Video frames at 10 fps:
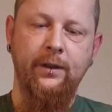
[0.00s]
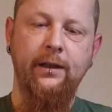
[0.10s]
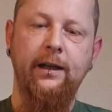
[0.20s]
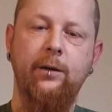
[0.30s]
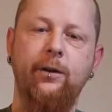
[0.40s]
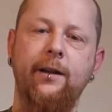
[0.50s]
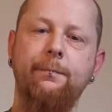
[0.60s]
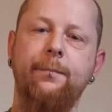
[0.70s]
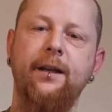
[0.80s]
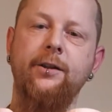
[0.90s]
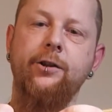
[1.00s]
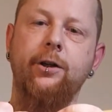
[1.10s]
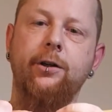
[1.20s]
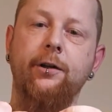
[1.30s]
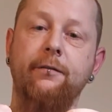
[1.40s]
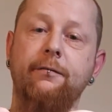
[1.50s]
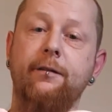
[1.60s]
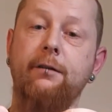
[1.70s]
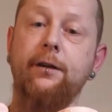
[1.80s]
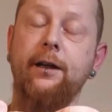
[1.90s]
I will then pinch on a
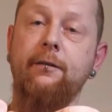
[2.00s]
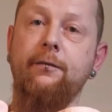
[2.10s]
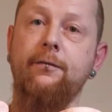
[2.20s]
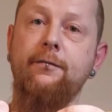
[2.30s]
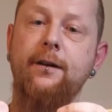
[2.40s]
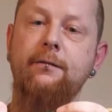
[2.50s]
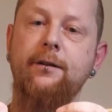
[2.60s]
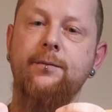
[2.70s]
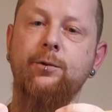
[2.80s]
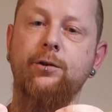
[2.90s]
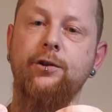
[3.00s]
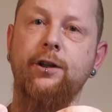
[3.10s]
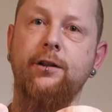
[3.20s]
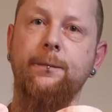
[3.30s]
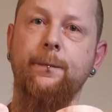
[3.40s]
very, very small shot